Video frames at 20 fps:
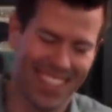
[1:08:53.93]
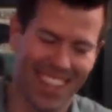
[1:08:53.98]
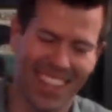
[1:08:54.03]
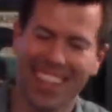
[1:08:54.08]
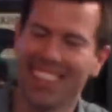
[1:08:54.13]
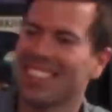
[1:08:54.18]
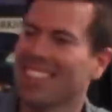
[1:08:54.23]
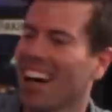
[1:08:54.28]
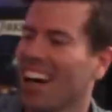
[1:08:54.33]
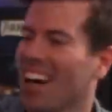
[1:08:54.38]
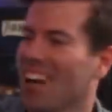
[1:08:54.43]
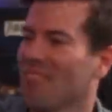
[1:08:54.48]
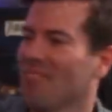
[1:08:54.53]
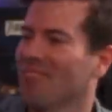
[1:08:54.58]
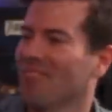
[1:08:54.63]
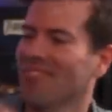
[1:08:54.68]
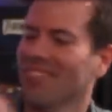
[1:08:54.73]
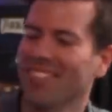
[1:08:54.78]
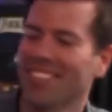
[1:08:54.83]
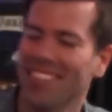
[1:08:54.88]
This time,
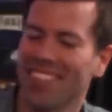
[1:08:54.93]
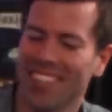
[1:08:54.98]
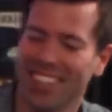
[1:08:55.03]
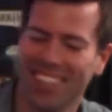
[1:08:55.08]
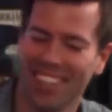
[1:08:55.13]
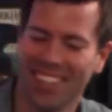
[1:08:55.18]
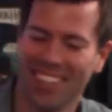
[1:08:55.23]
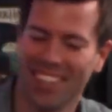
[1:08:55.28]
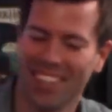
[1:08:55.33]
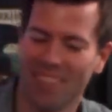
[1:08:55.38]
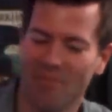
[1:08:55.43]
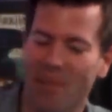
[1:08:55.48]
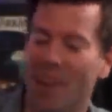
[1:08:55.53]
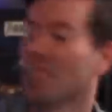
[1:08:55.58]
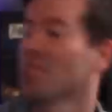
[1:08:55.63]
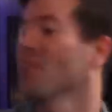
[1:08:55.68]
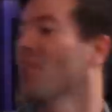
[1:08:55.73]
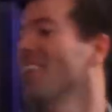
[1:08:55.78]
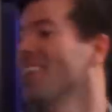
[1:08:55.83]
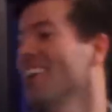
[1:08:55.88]
-1. I
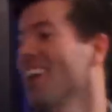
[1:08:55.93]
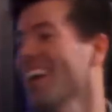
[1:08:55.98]
got